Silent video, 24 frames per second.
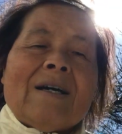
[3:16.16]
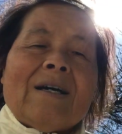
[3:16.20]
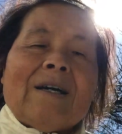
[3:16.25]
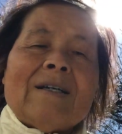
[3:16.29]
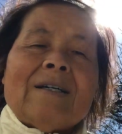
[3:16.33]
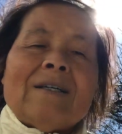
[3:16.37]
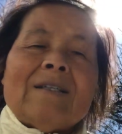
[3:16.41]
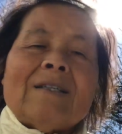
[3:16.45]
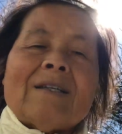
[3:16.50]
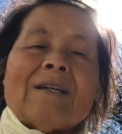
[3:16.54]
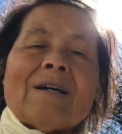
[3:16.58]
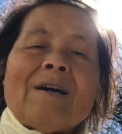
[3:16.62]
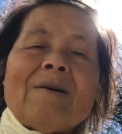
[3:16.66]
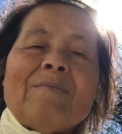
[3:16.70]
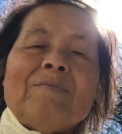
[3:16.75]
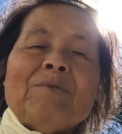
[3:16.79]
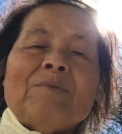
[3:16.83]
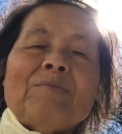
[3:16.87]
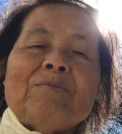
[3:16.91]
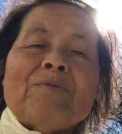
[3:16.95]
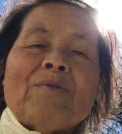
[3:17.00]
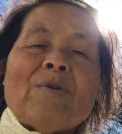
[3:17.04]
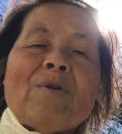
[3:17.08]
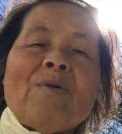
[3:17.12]
it
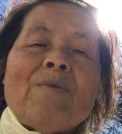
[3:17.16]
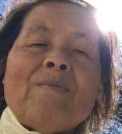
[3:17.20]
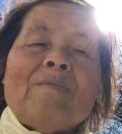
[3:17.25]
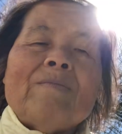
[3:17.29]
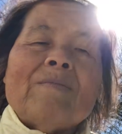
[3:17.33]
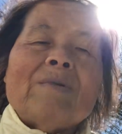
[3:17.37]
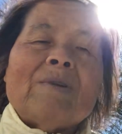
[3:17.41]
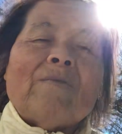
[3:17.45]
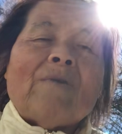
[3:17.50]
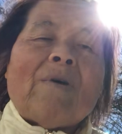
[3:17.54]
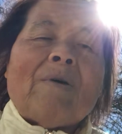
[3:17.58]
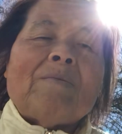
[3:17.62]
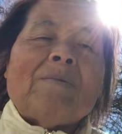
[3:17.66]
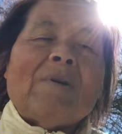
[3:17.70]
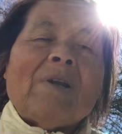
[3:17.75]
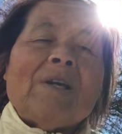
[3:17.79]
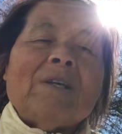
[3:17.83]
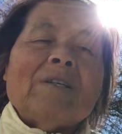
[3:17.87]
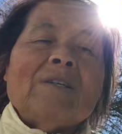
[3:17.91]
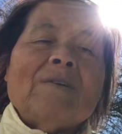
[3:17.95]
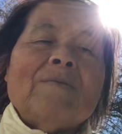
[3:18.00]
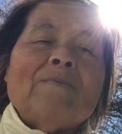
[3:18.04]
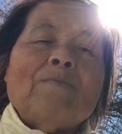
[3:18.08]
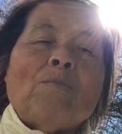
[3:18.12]
comes from
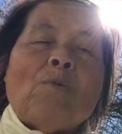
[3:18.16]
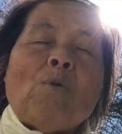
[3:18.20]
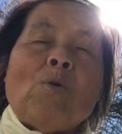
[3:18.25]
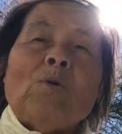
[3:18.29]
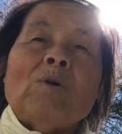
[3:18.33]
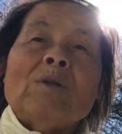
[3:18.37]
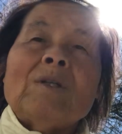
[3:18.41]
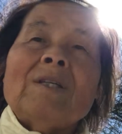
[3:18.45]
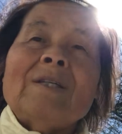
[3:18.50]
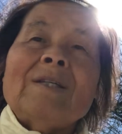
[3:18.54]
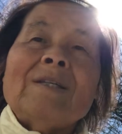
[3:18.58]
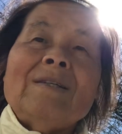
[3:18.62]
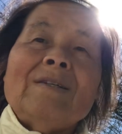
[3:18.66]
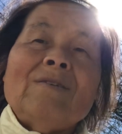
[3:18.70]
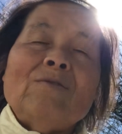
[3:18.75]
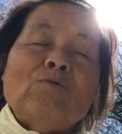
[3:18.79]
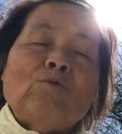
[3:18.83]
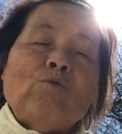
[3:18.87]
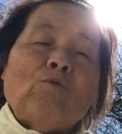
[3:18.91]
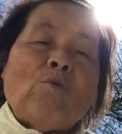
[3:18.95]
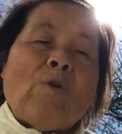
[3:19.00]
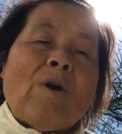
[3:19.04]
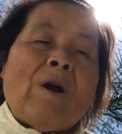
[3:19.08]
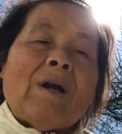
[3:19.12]
Revelation 14,
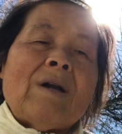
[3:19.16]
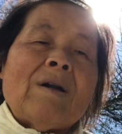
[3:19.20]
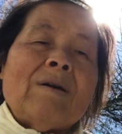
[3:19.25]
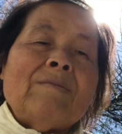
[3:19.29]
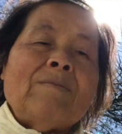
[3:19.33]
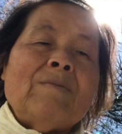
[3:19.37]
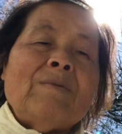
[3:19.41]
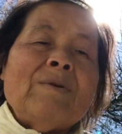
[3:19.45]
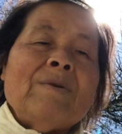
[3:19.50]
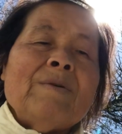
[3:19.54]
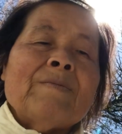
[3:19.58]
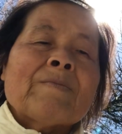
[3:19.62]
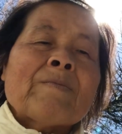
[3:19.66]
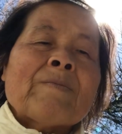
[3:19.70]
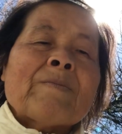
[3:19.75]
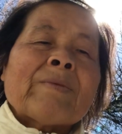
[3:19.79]
12